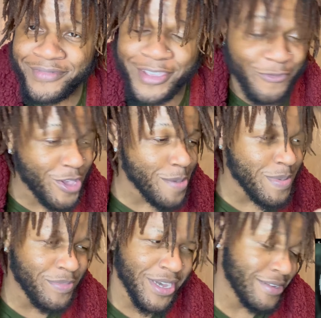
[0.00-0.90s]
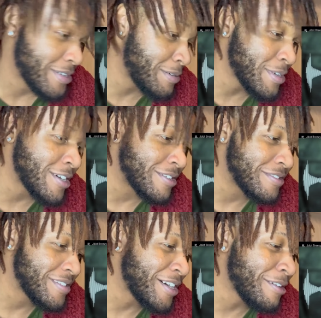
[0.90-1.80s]
You feel me? But I don't
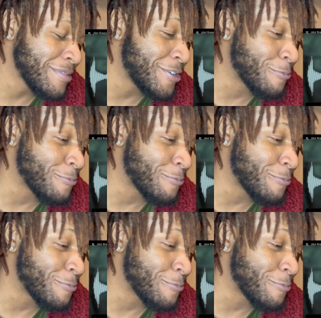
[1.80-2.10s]
know.